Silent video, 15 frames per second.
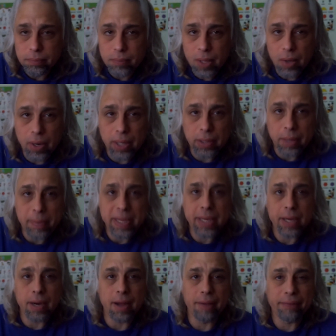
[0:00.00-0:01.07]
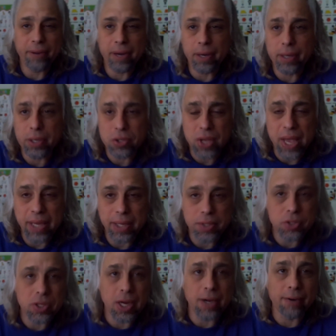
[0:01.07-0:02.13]
All right, let me get off here because I could
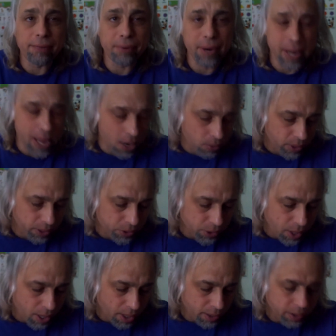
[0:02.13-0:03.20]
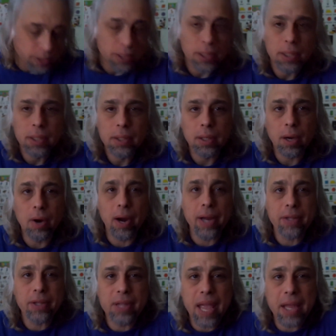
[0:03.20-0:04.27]
sit here for an hour and talk. All right,
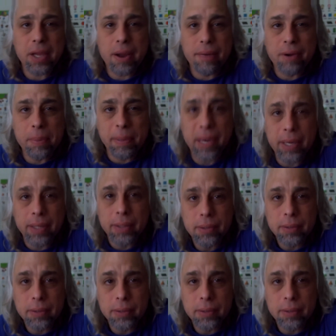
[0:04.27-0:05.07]
thank you, everybody.